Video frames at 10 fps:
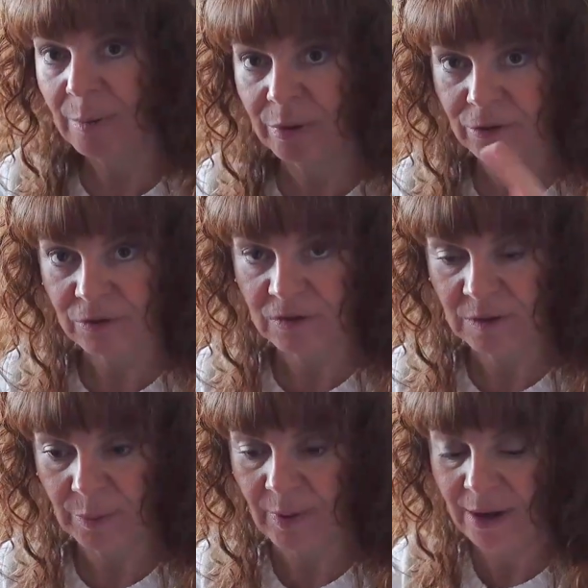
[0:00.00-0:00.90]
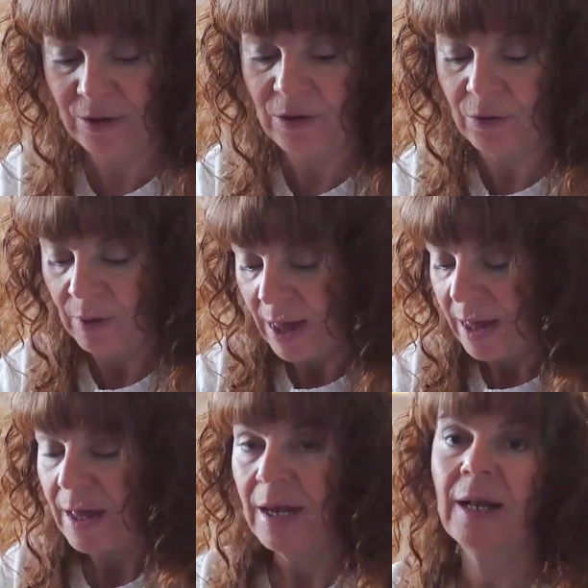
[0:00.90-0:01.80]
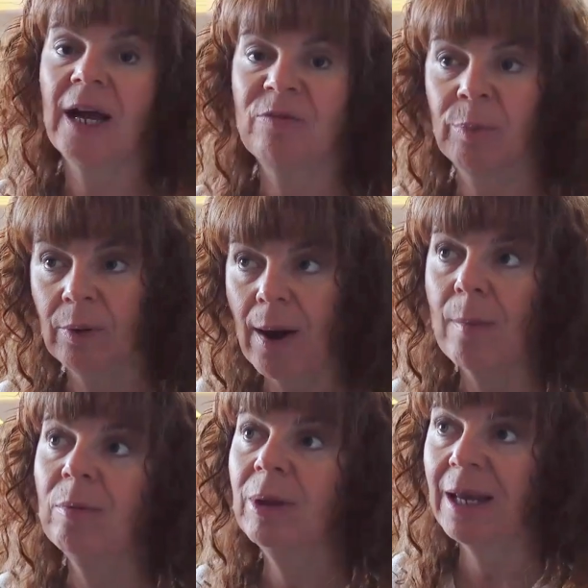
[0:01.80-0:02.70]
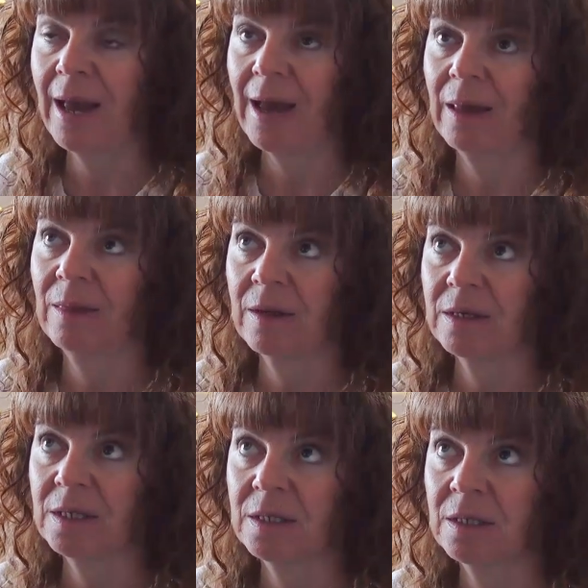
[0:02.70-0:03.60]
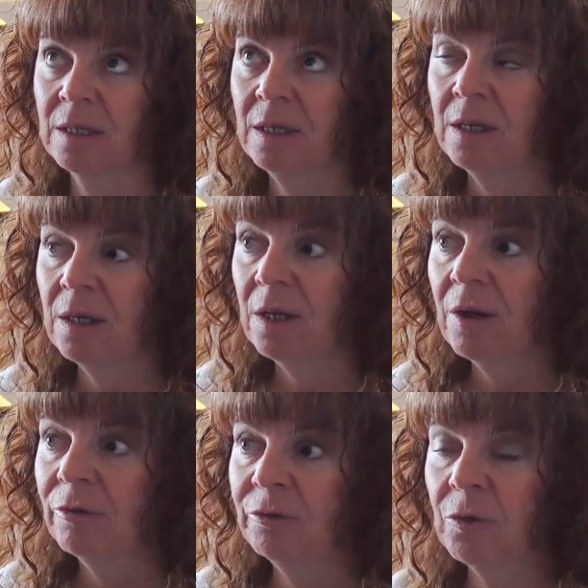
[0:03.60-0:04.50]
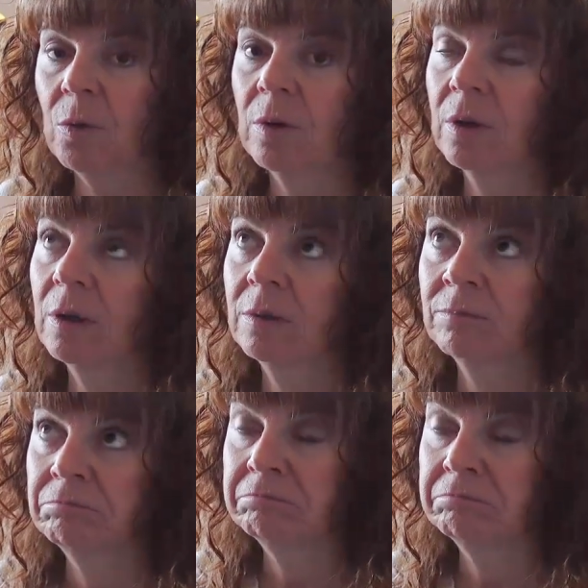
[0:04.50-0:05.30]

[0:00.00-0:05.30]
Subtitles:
I purchased brand new. And I've probably had this for